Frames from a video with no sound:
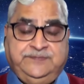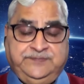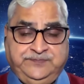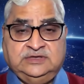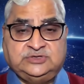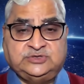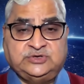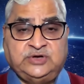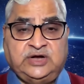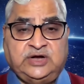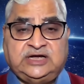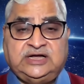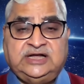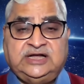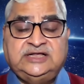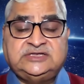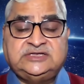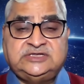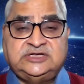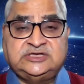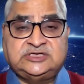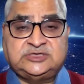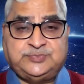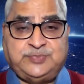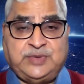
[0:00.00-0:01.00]
So at least
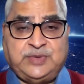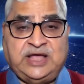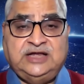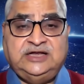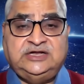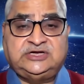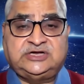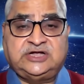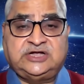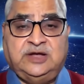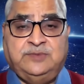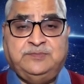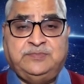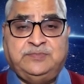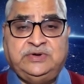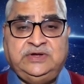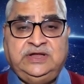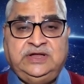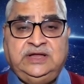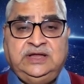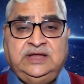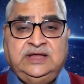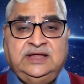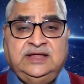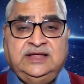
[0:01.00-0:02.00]
the Spanish
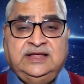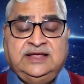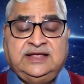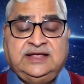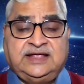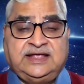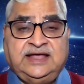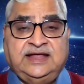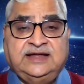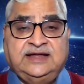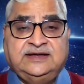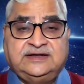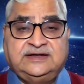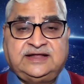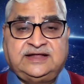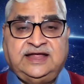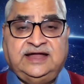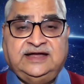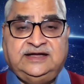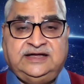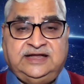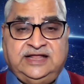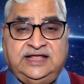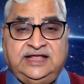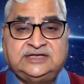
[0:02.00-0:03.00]
company can
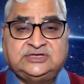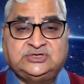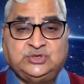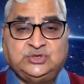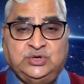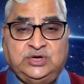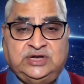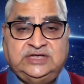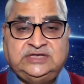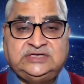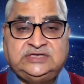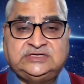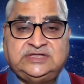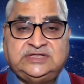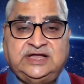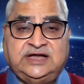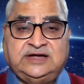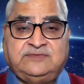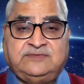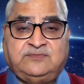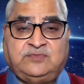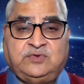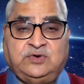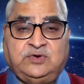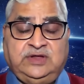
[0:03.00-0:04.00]
take solace
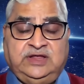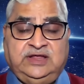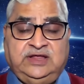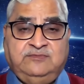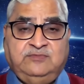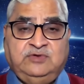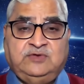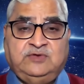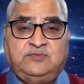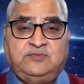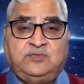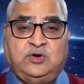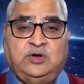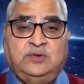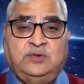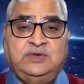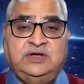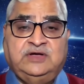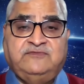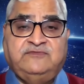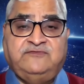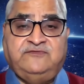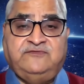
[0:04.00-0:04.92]
that even from a